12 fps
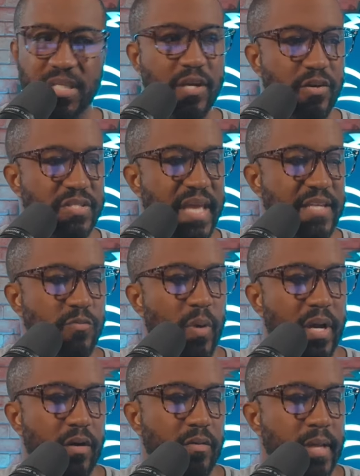years as
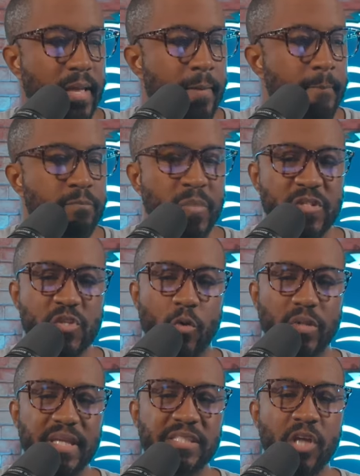well.
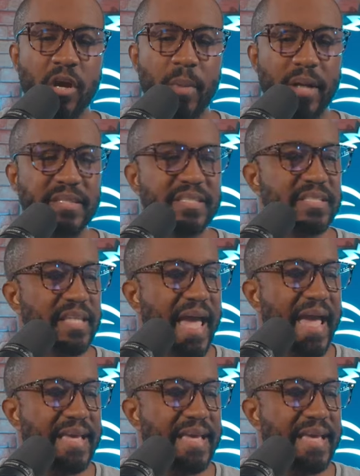So let's talk about this